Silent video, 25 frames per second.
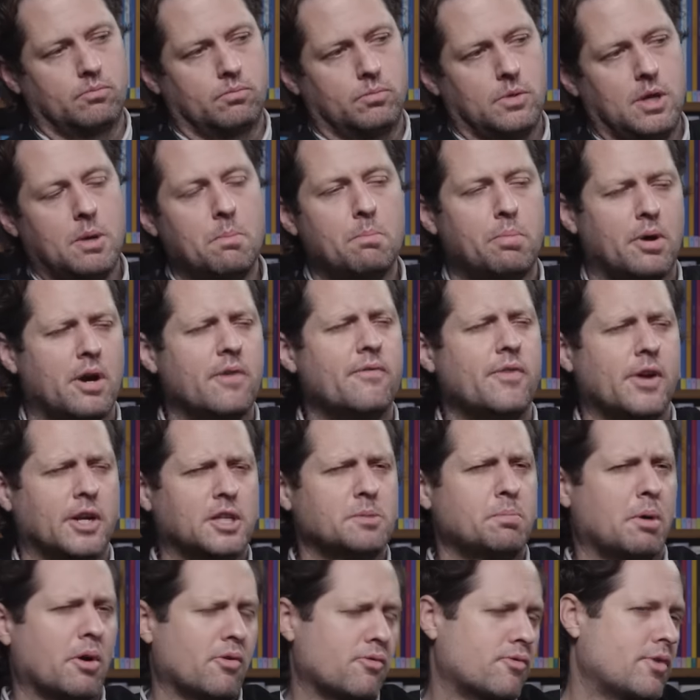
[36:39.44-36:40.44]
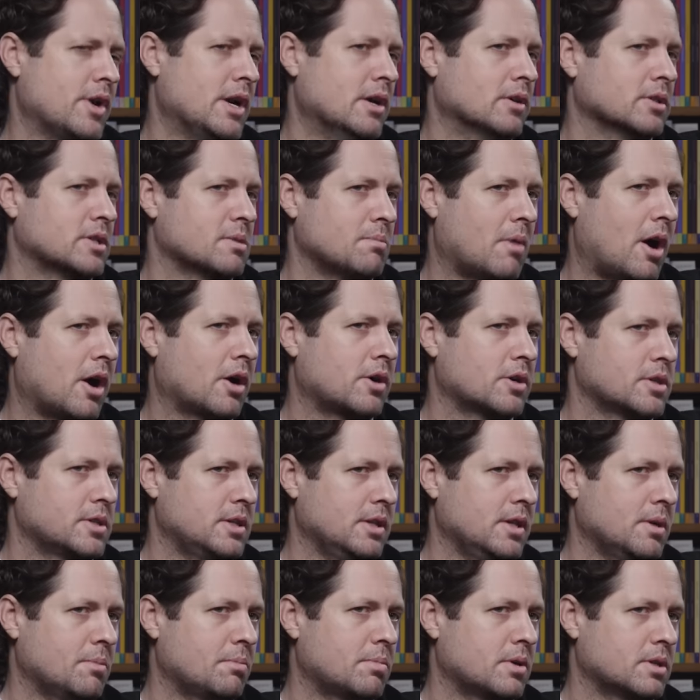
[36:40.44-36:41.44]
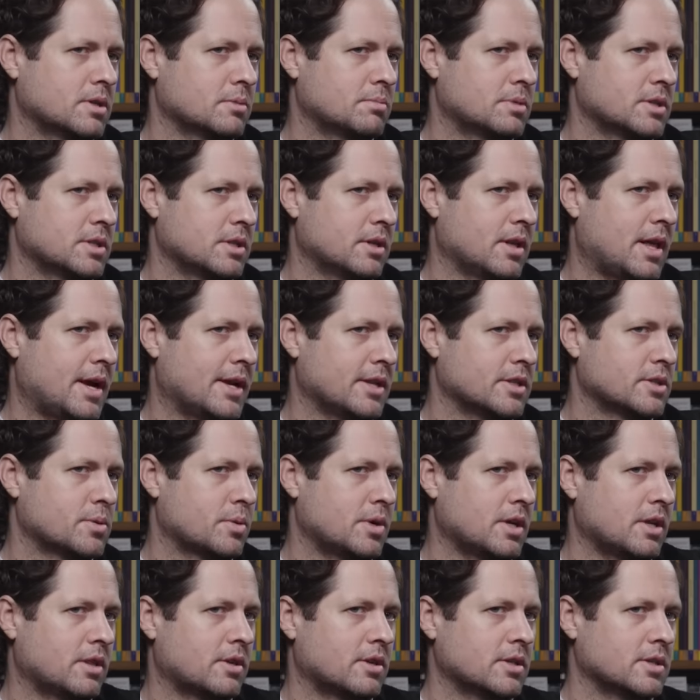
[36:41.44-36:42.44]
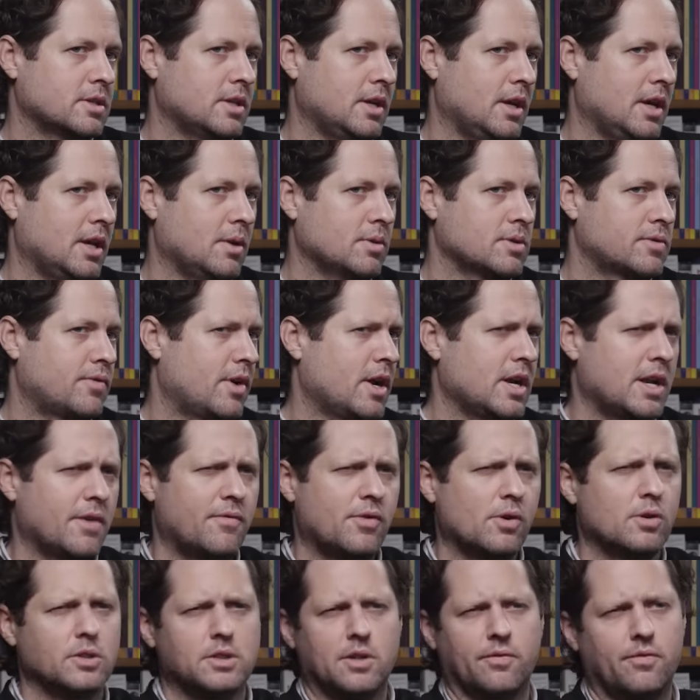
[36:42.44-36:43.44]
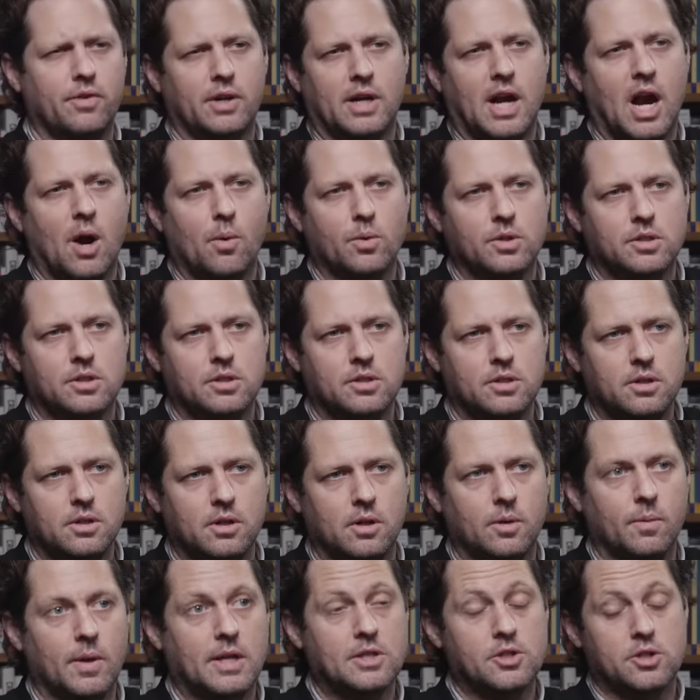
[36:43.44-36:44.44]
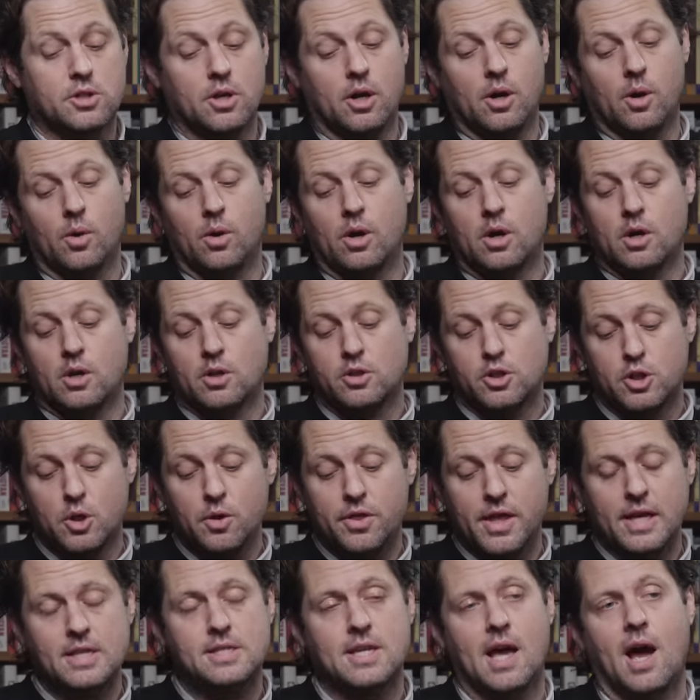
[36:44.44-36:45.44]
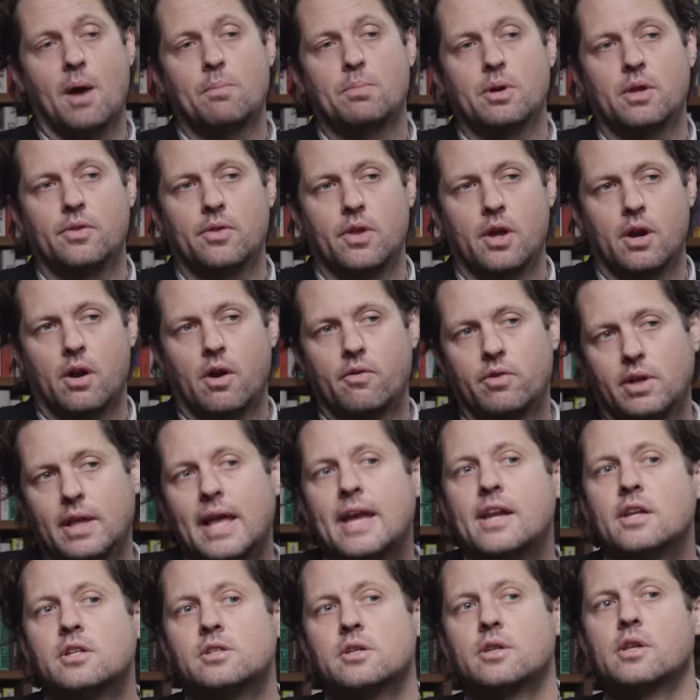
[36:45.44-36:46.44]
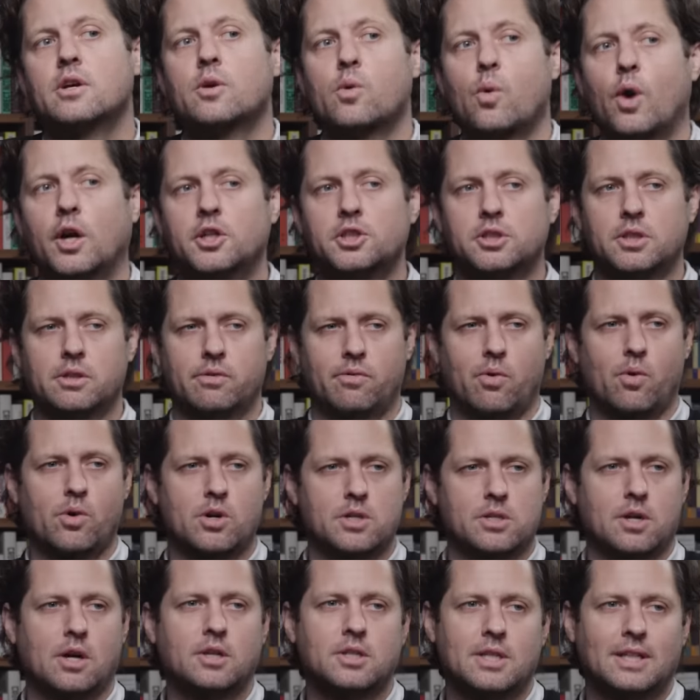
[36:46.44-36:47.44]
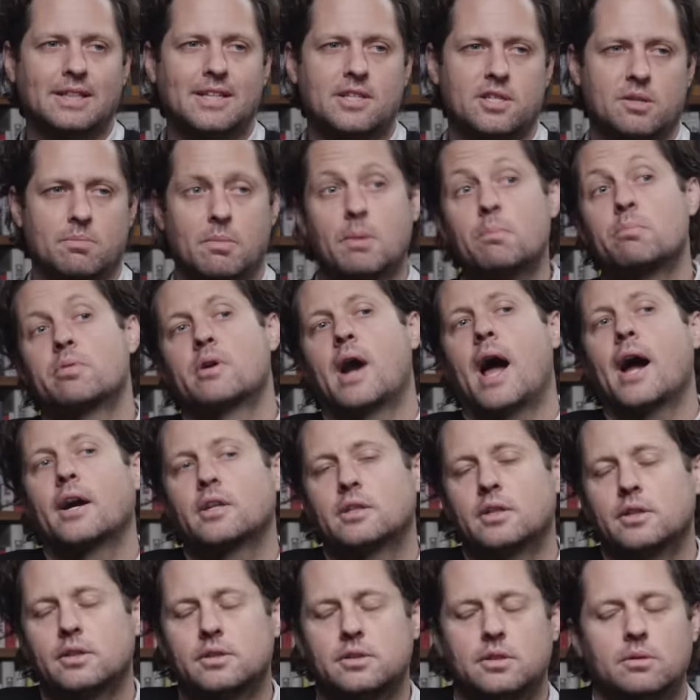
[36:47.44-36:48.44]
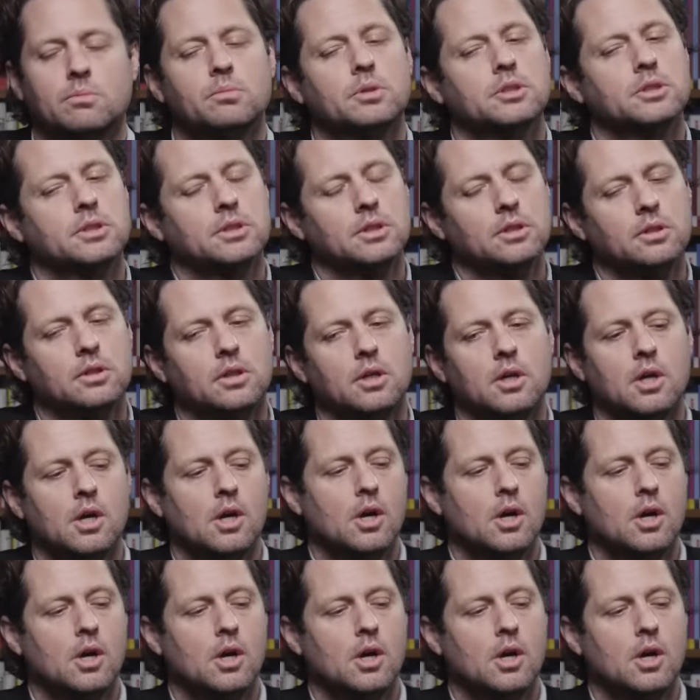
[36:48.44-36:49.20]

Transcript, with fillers: imperfect but real democracy that Brazil had in twenty thirteen, it was very difficult to figure out what to do. And so two things happened that are related to the question of horizontalism in practice in Brazil.